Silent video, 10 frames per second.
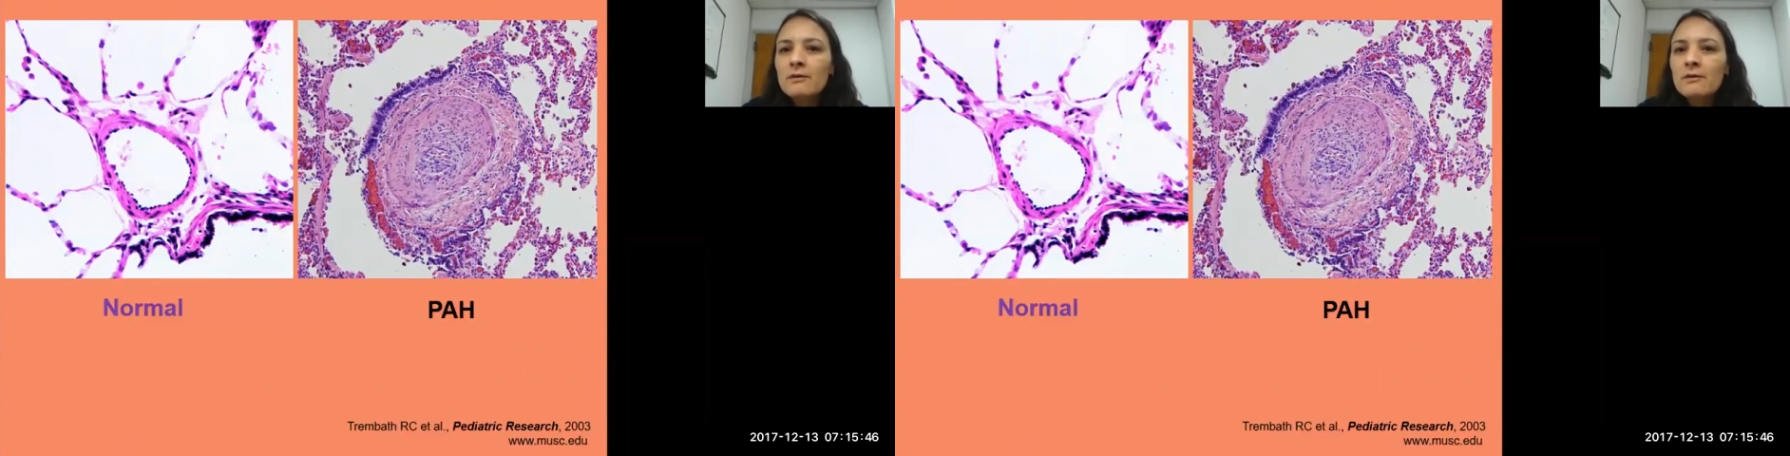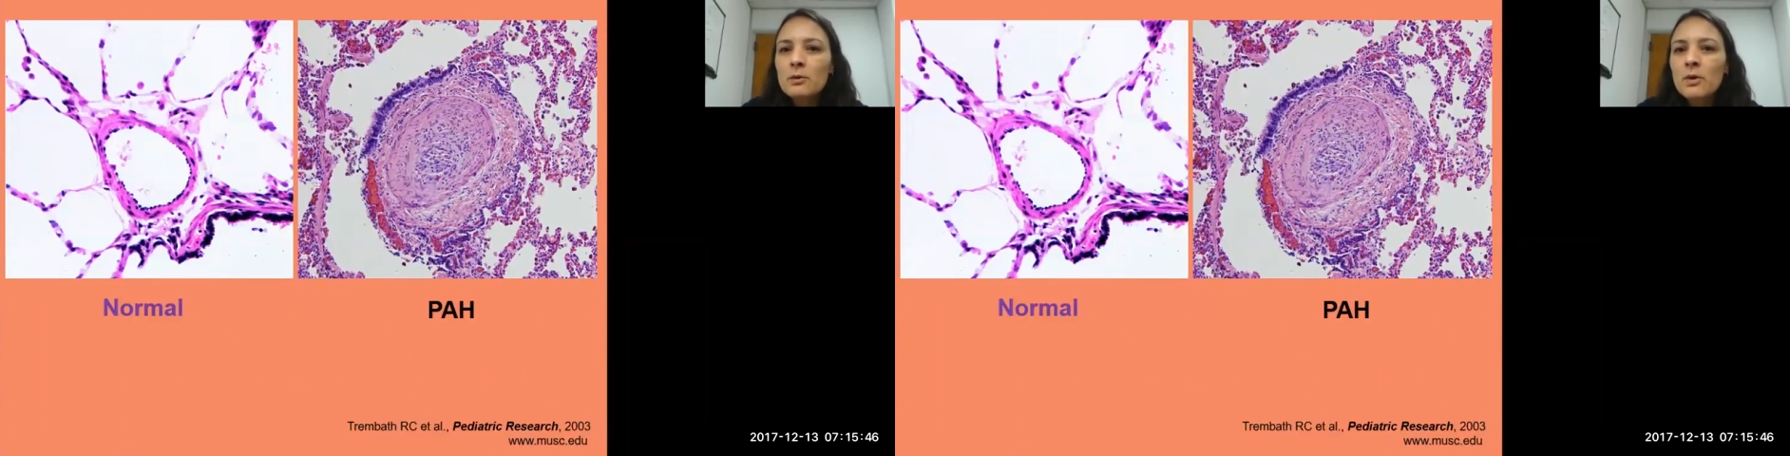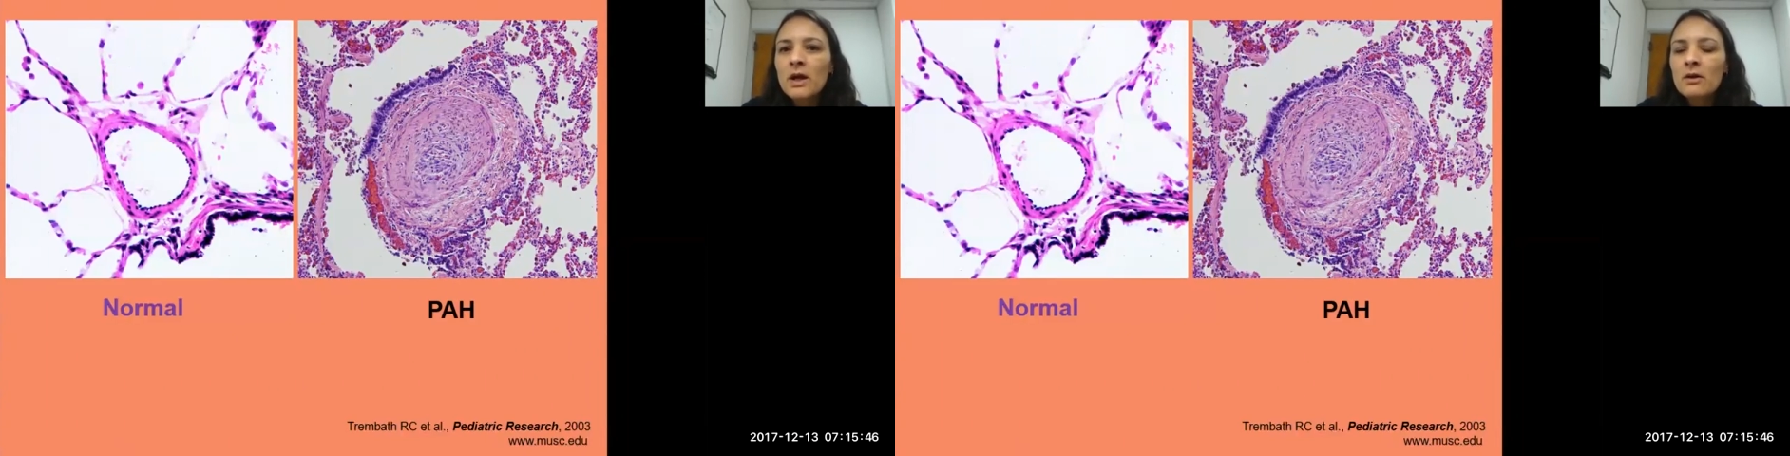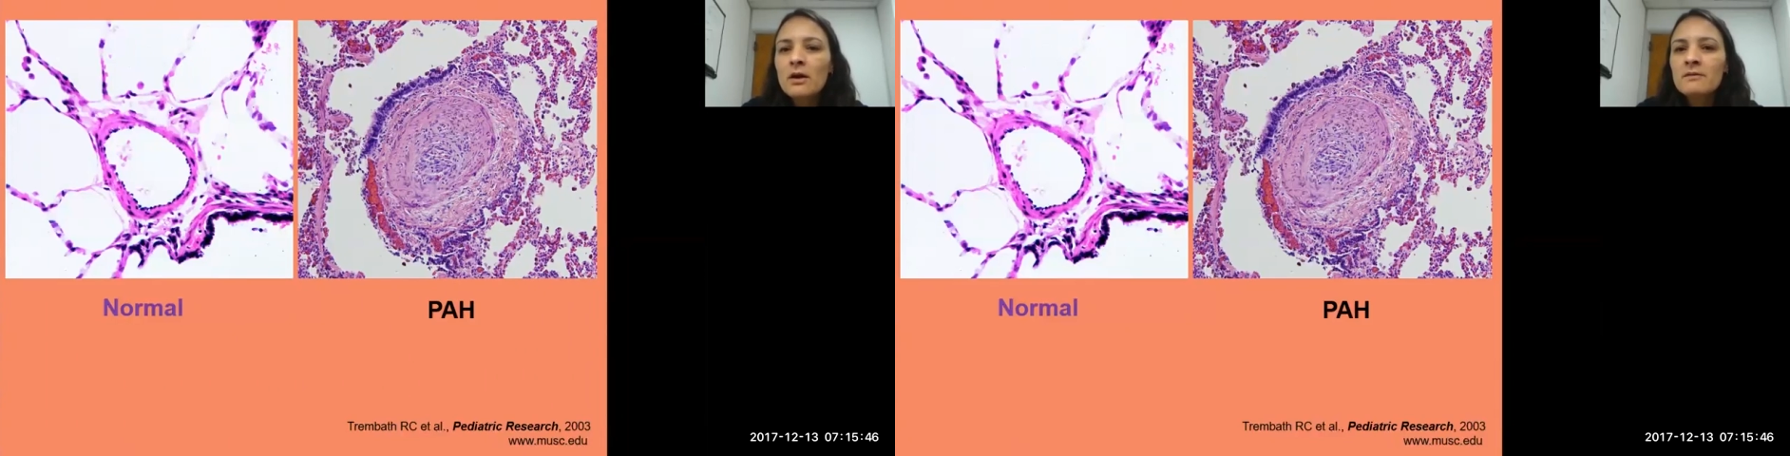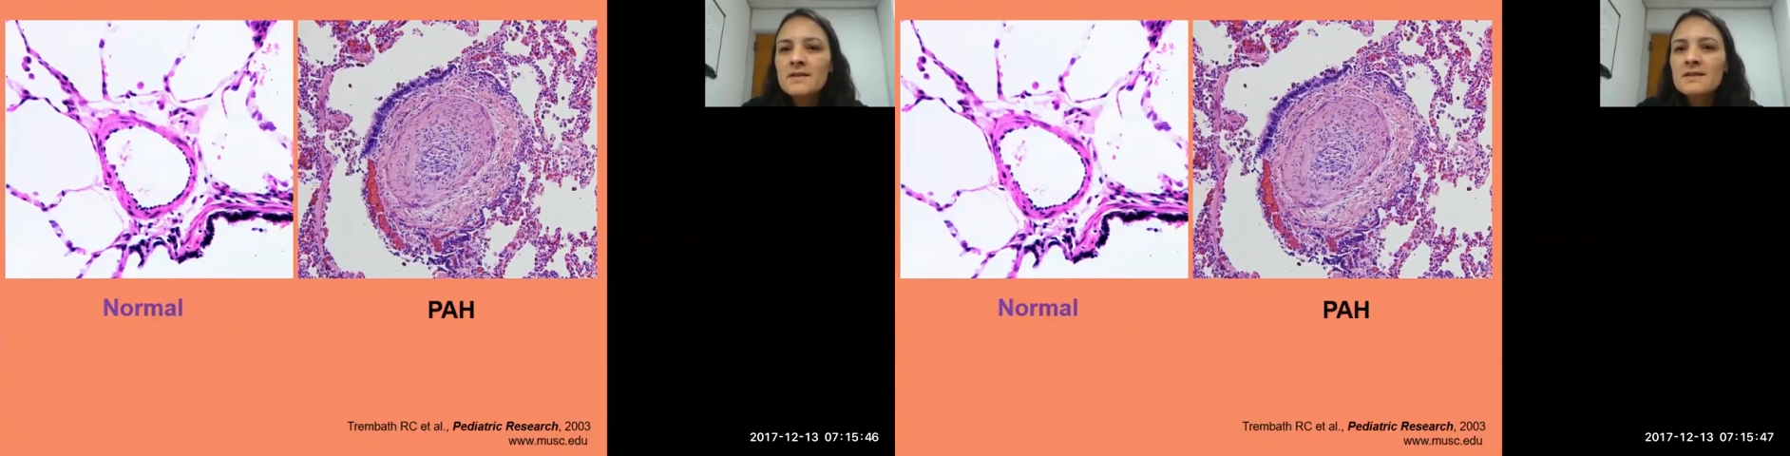if you will,
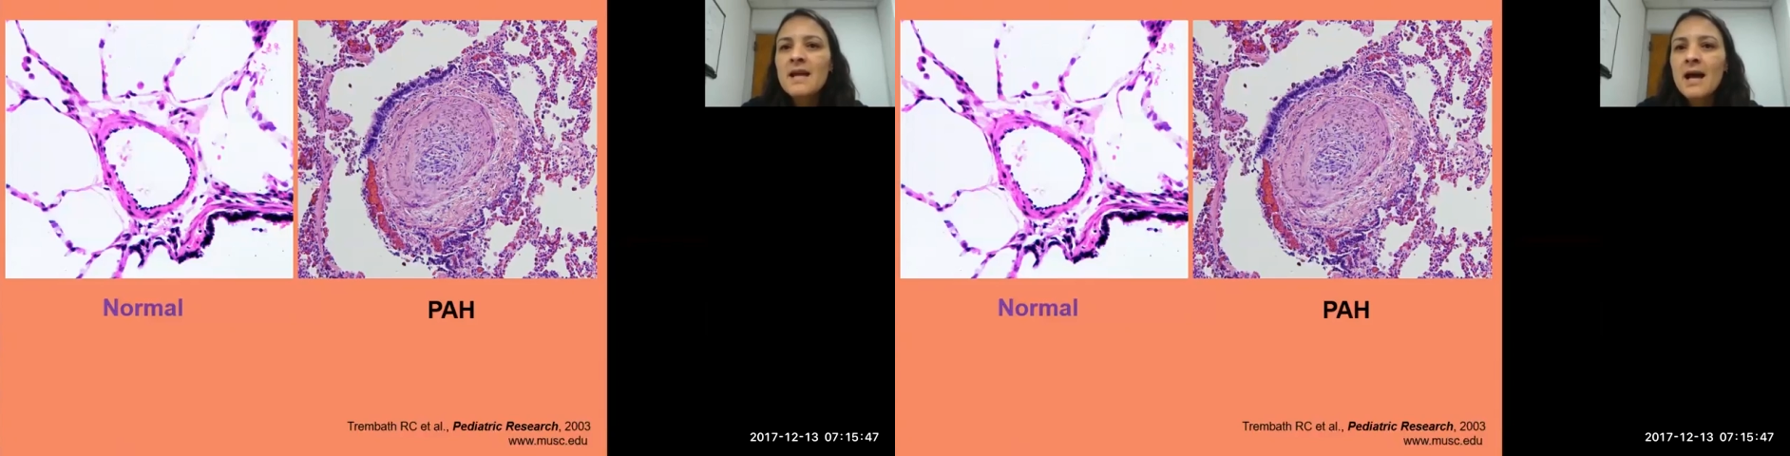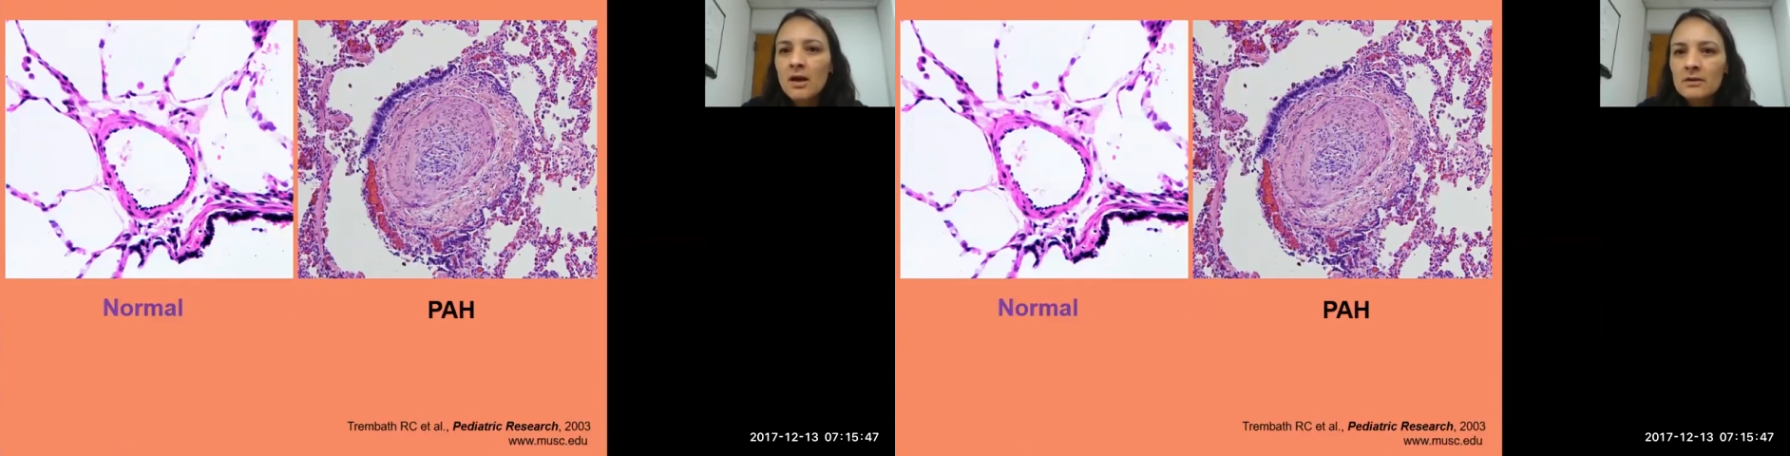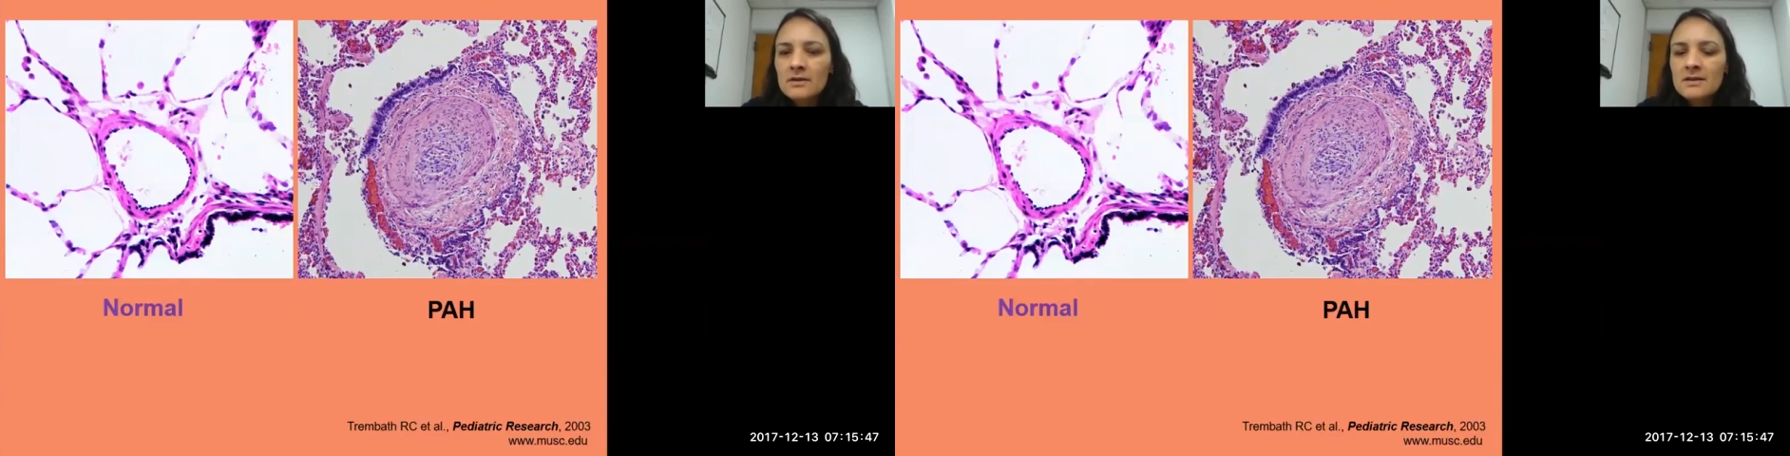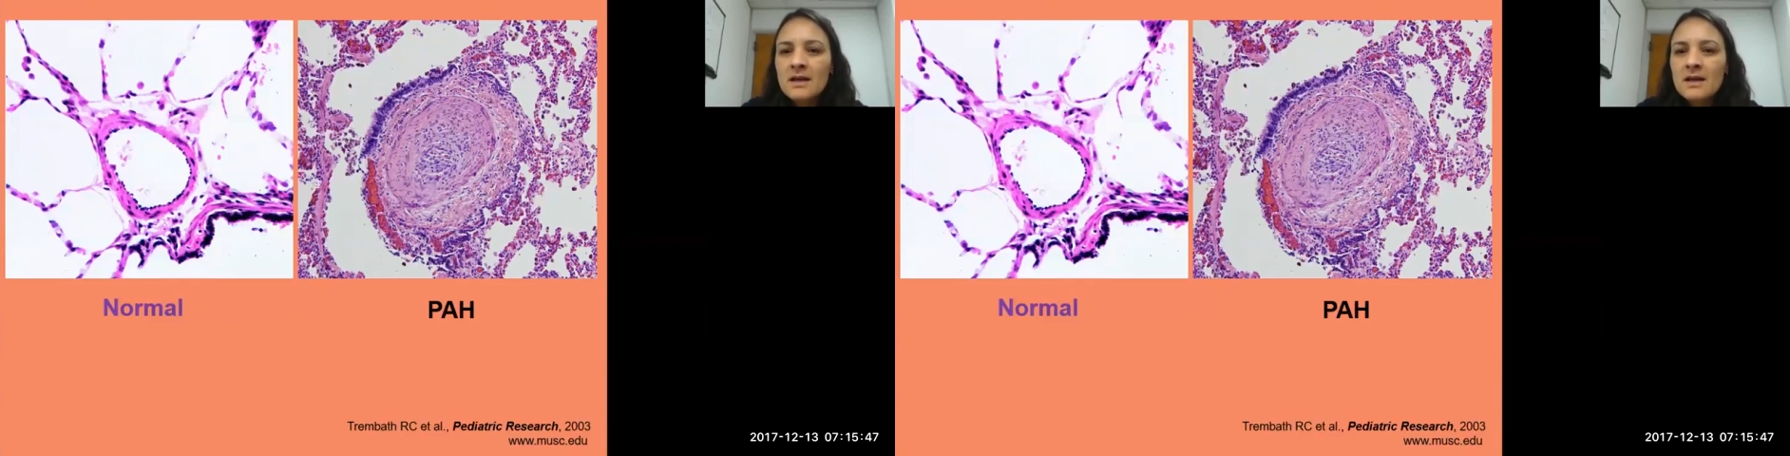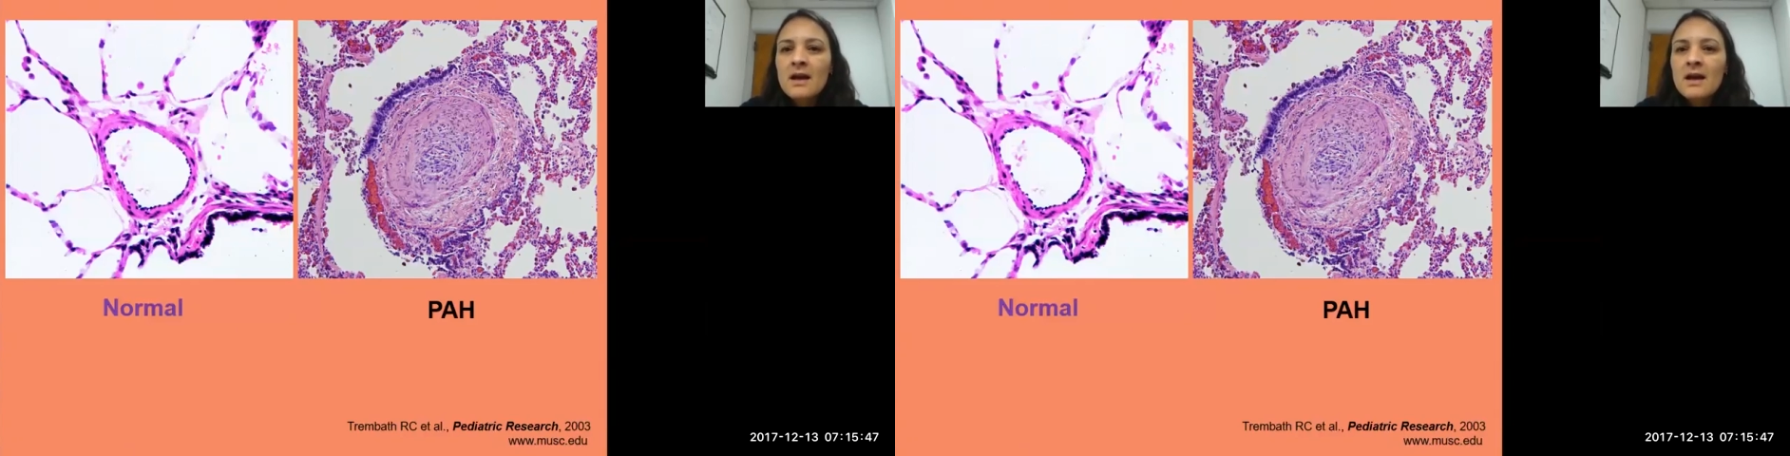of cells.